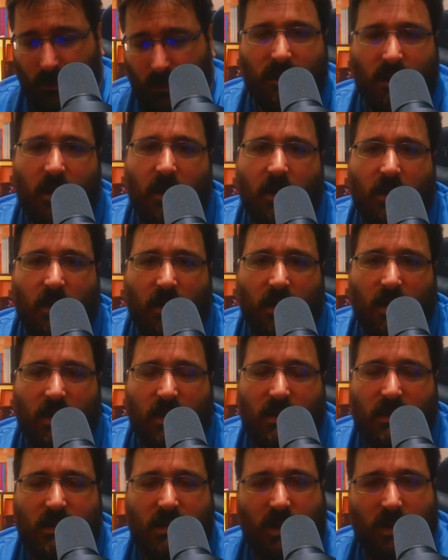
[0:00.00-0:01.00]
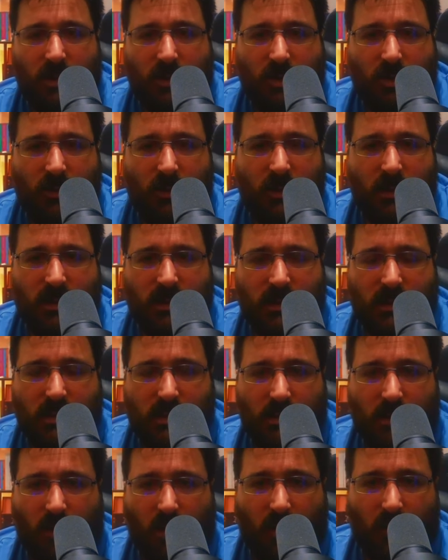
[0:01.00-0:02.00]
Kick is the newest
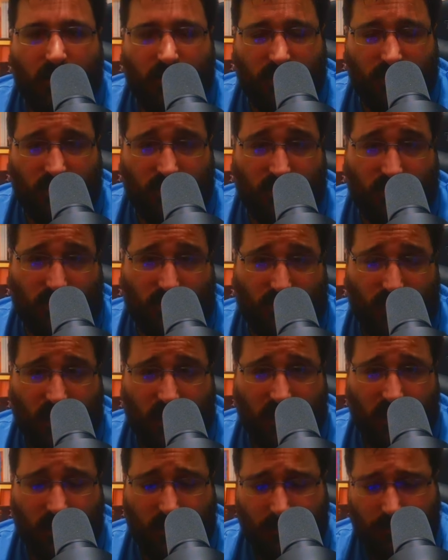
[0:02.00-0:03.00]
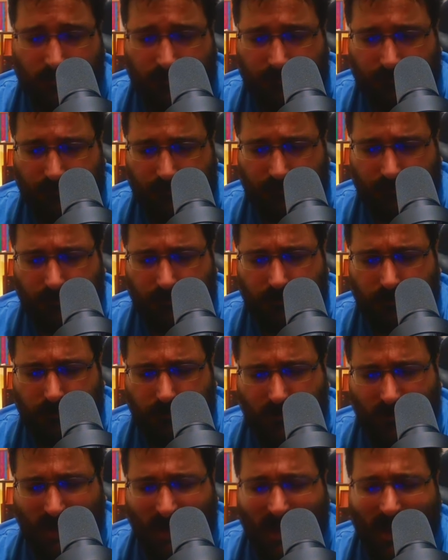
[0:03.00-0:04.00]
of the three,
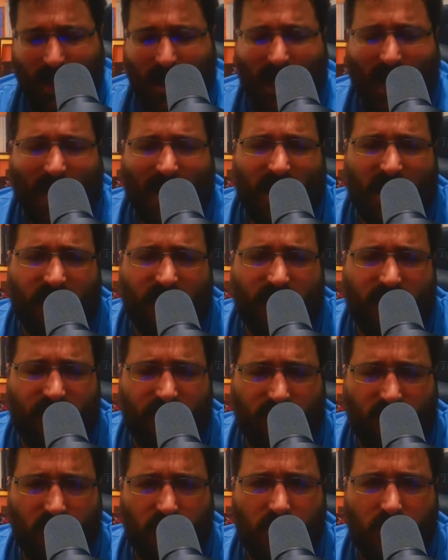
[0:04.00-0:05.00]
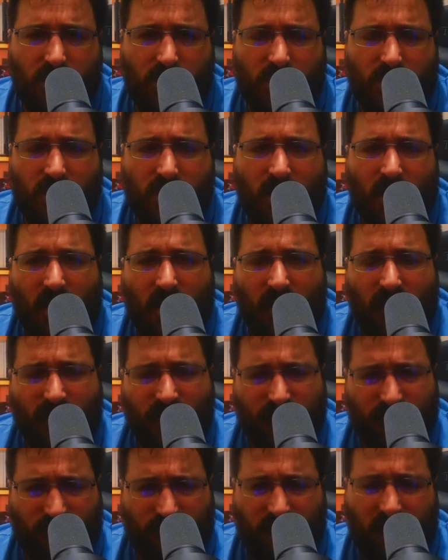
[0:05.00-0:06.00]
and it feels
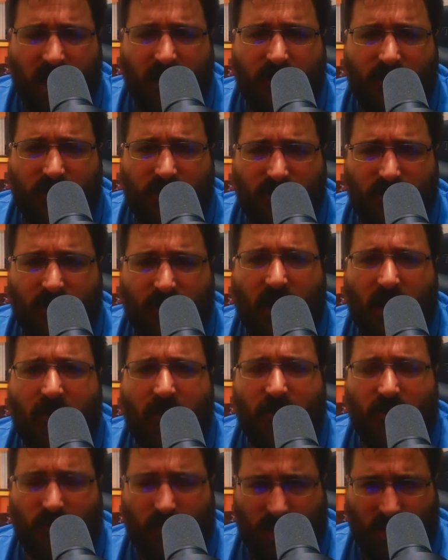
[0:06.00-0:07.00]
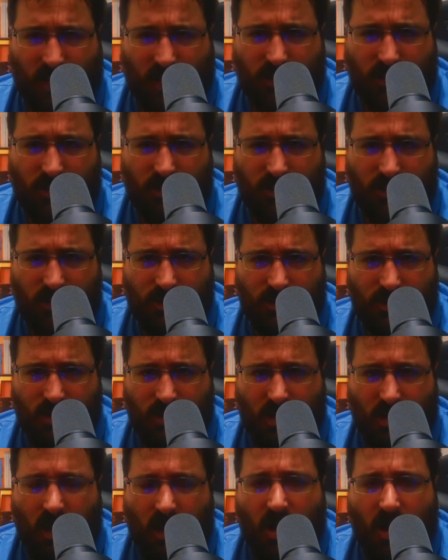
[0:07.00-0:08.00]
very, very much
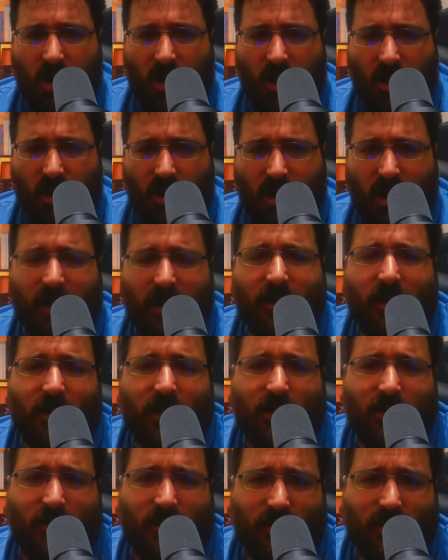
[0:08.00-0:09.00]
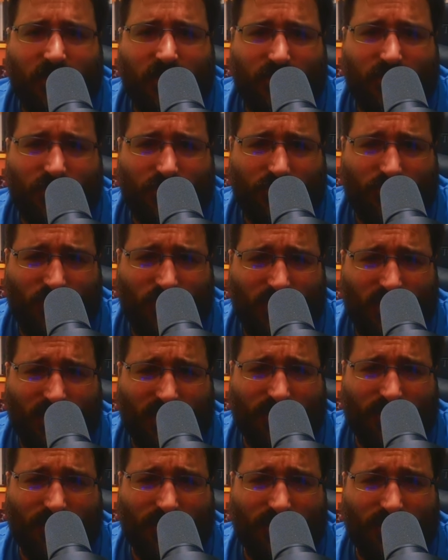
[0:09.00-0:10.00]
like
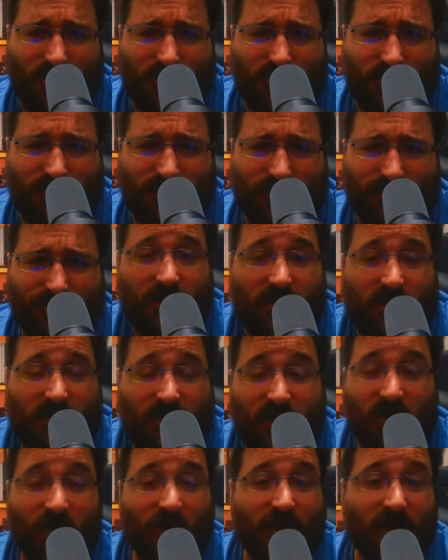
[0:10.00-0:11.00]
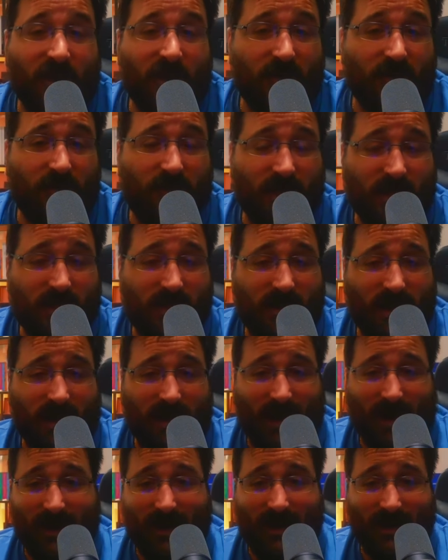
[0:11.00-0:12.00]
Twitch. The only difference that
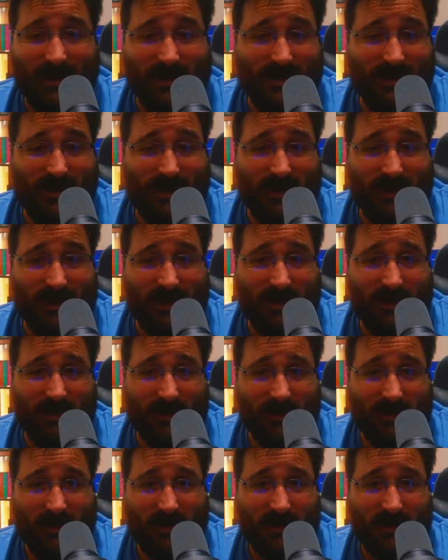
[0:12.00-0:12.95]
I can see